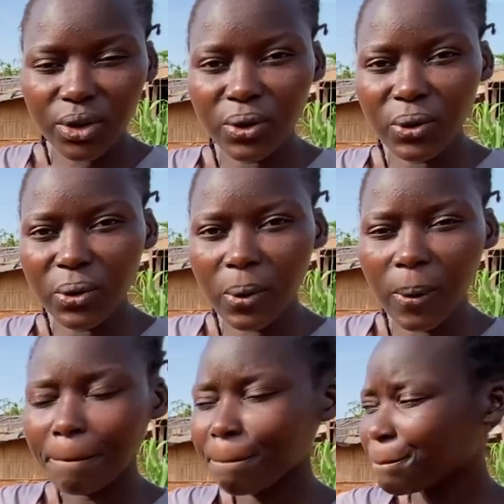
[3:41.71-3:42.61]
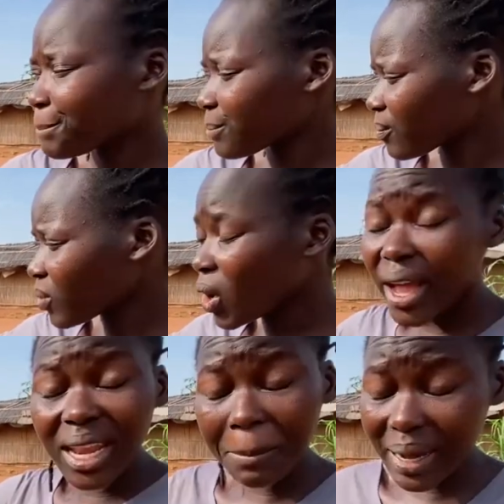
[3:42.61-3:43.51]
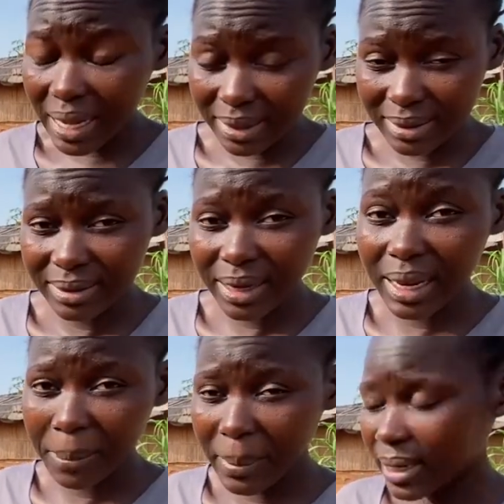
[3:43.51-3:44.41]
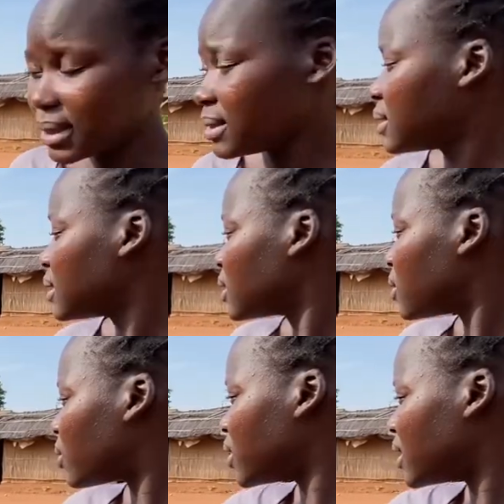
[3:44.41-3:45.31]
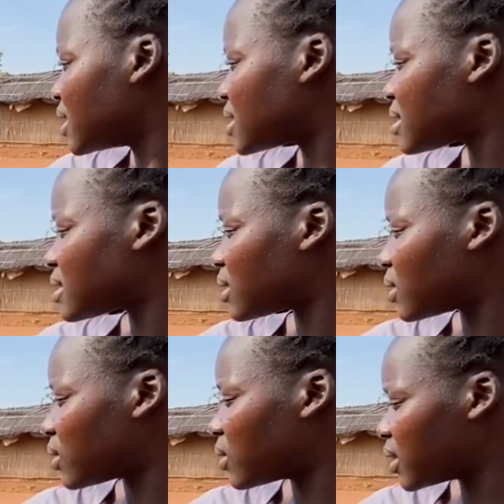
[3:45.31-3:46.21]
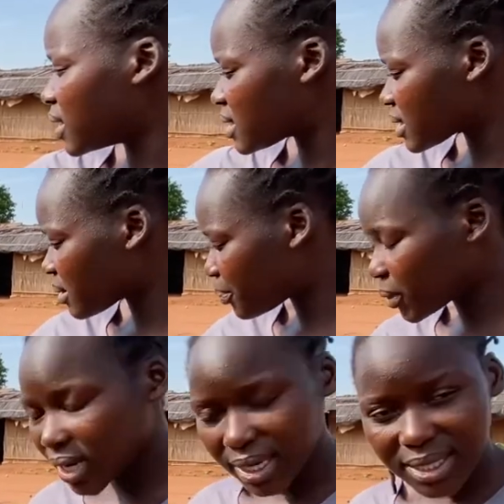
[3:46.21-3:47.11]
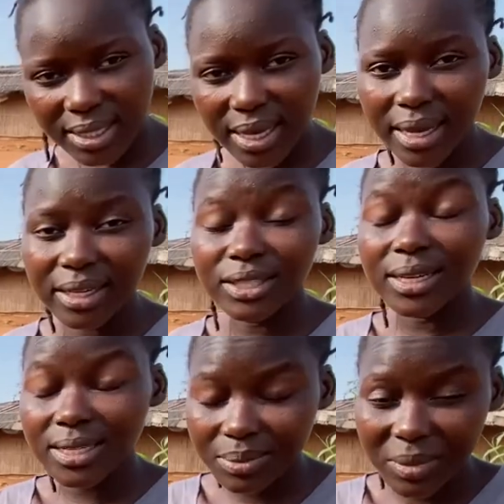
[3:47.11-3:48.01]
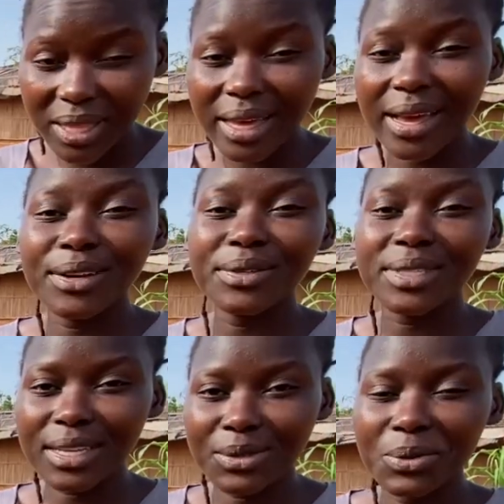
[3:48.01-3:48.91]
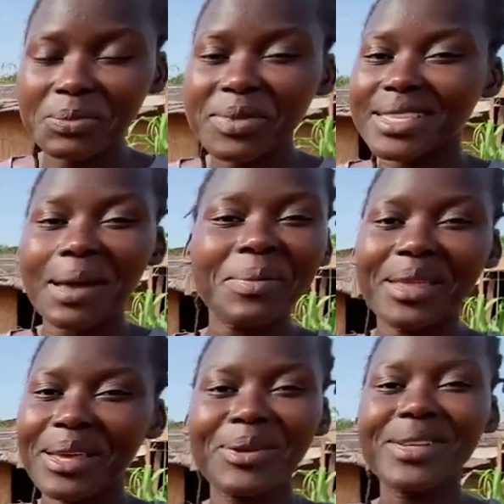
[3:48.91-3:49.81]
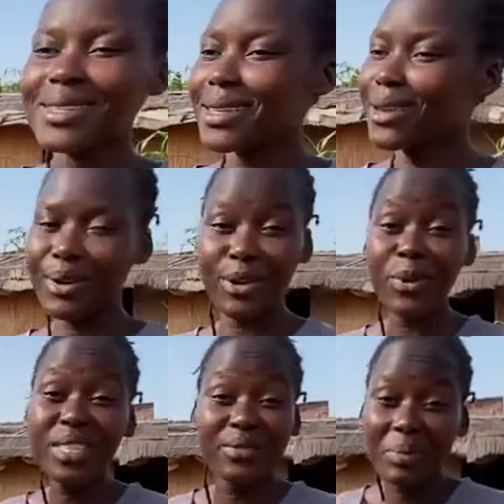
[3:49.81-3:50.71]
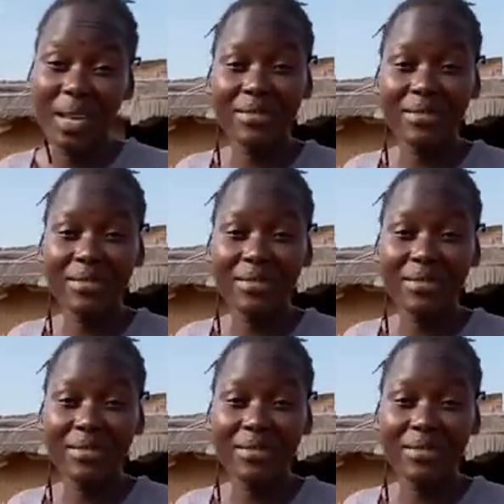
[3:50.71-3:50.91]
or your any bird any bird on this uh, on this product and trust me the end results will be something you just i don't know you won't even